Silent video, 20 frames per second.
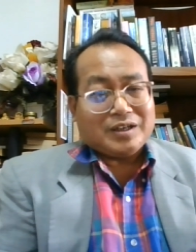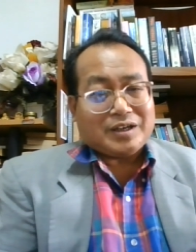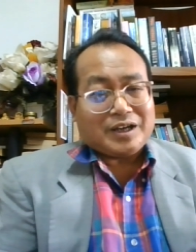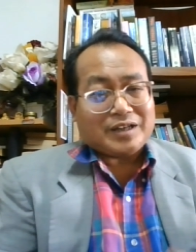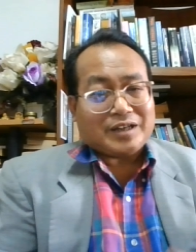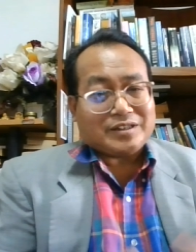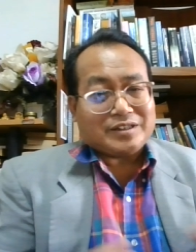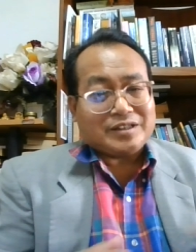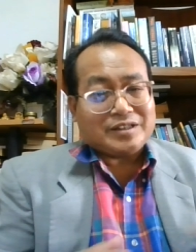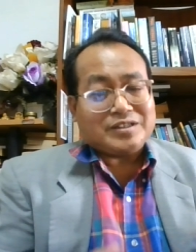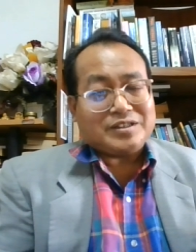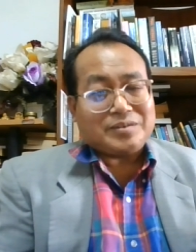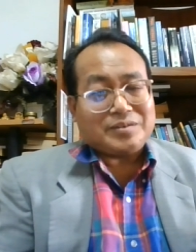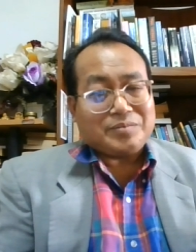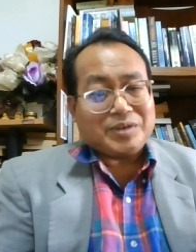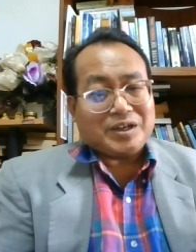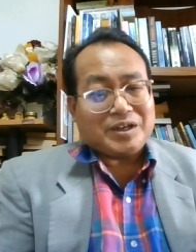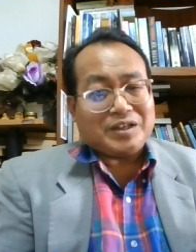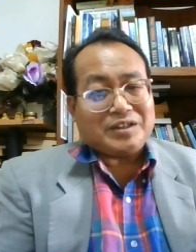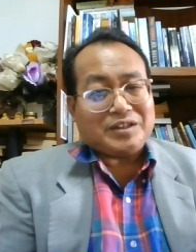
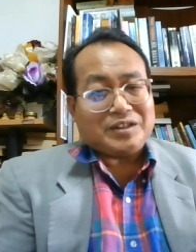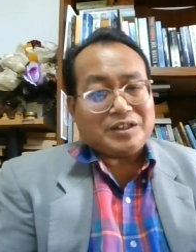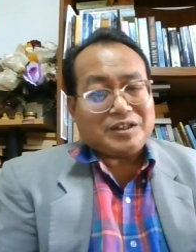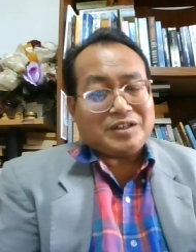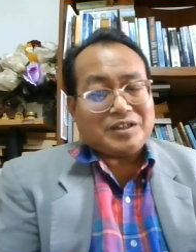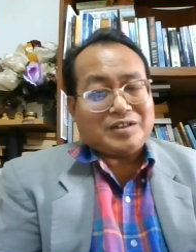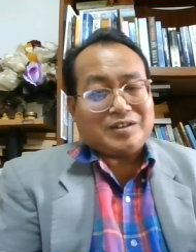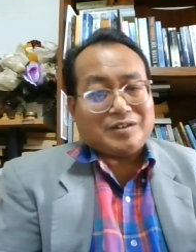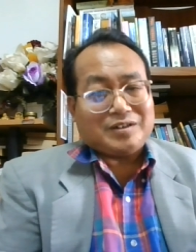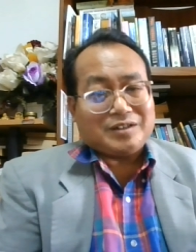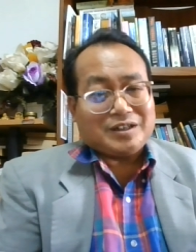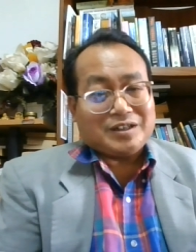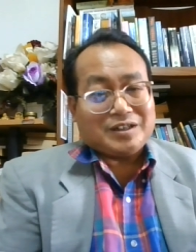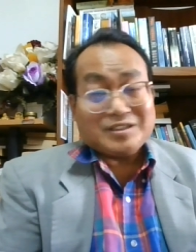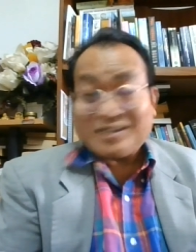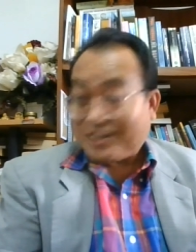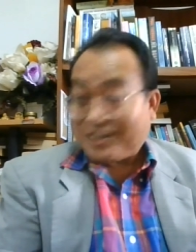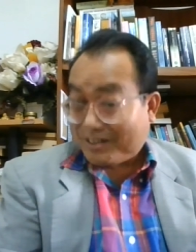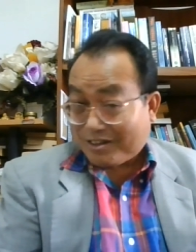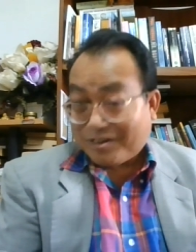accessibility or the
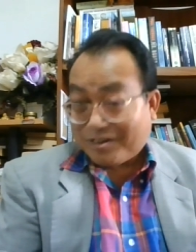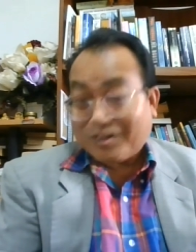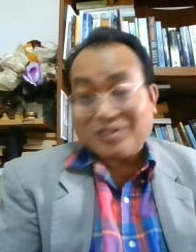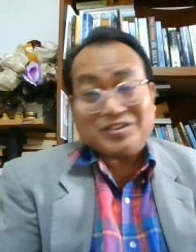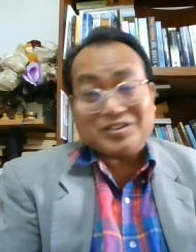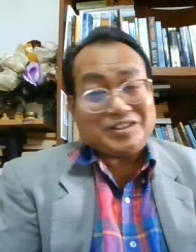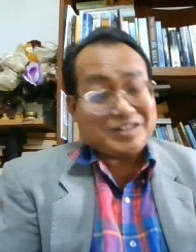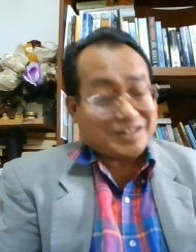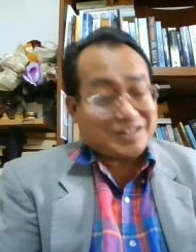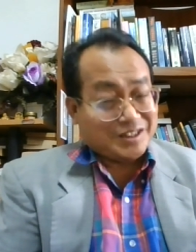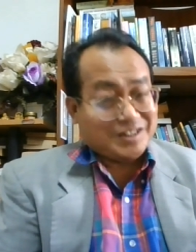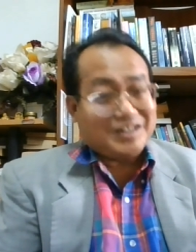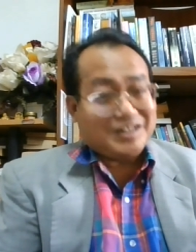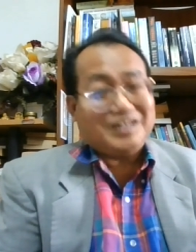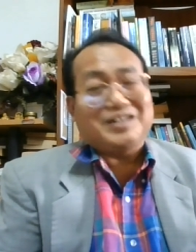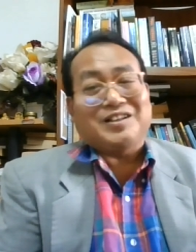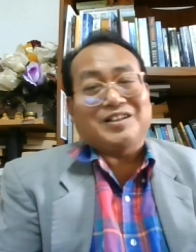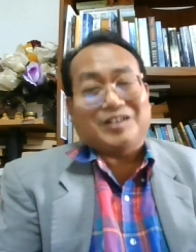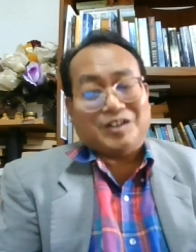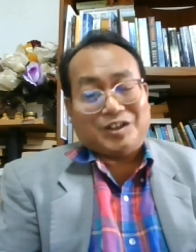
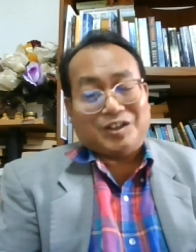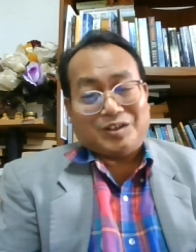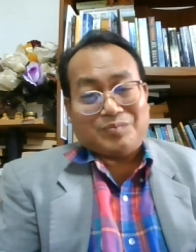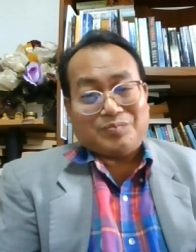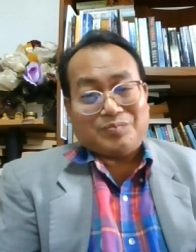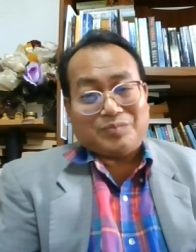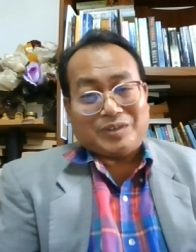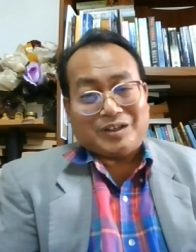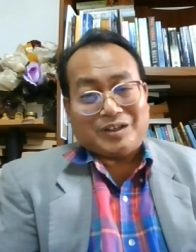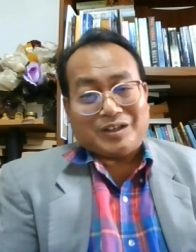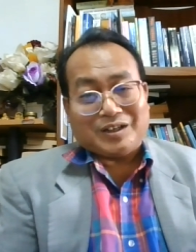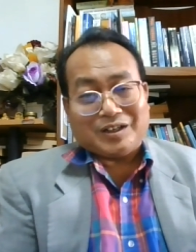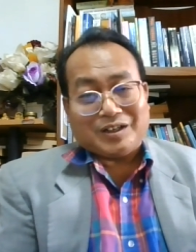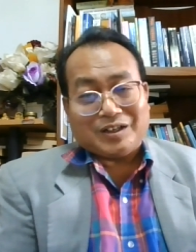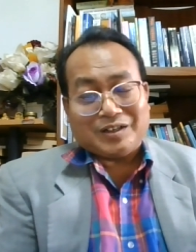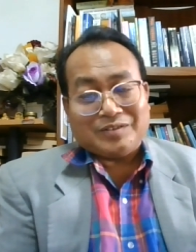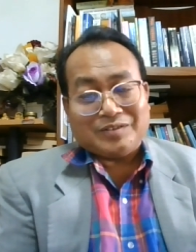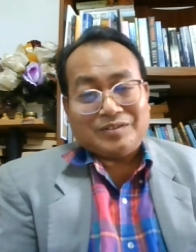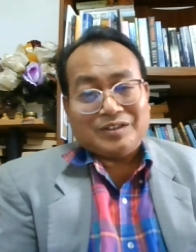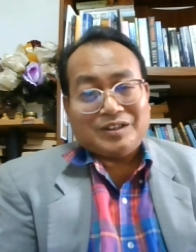generosity of
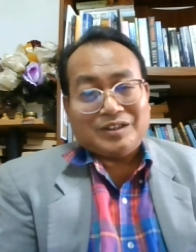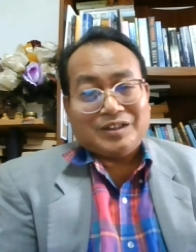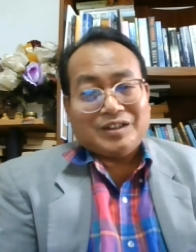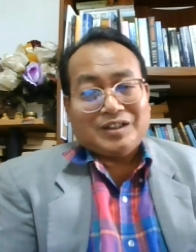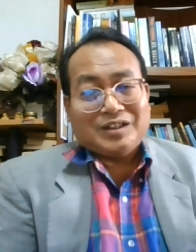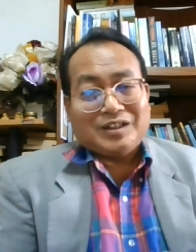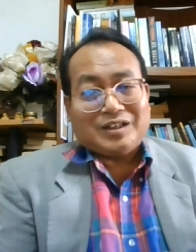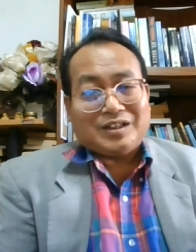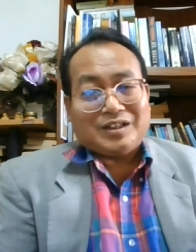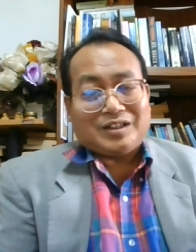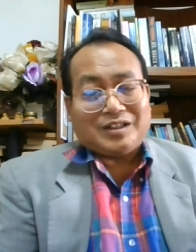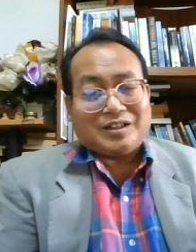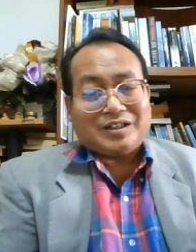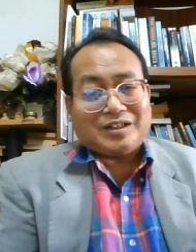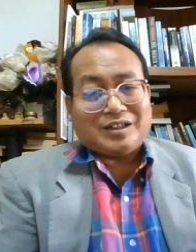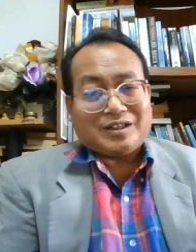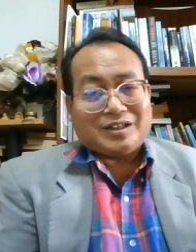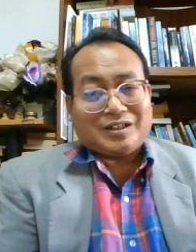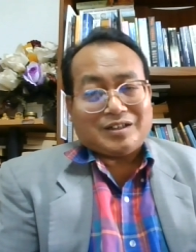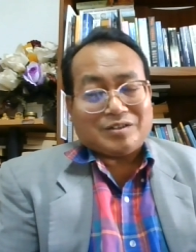
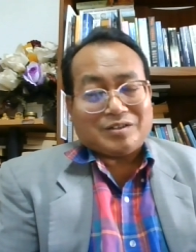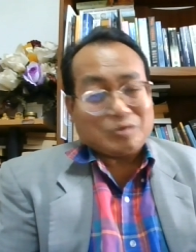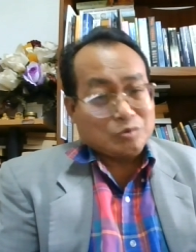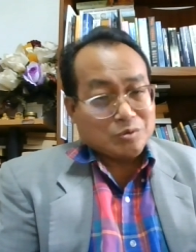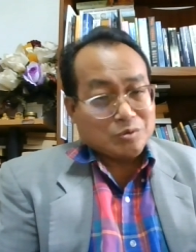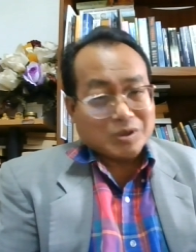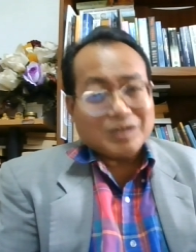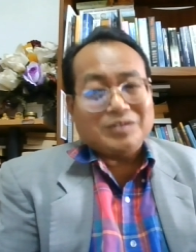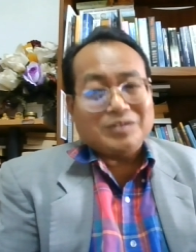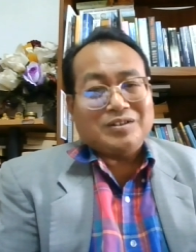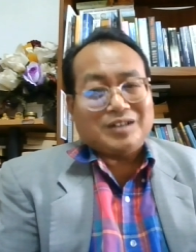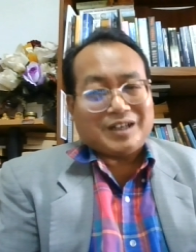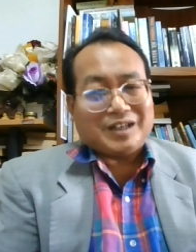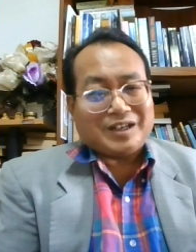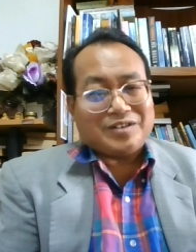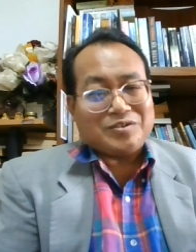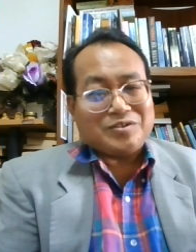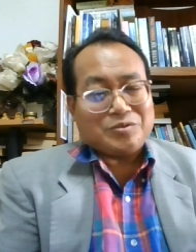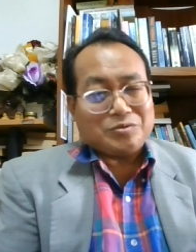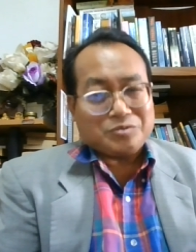Google
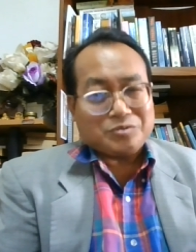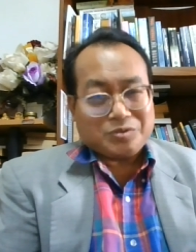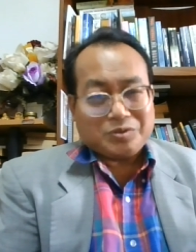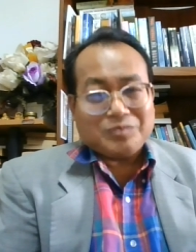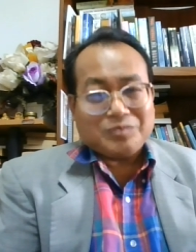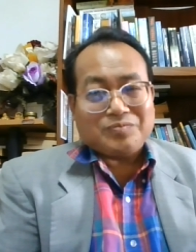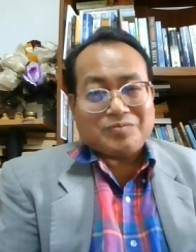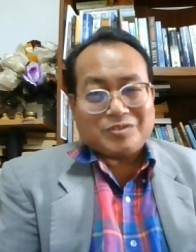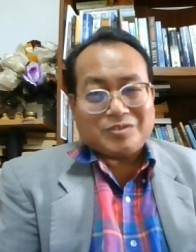and YouTube.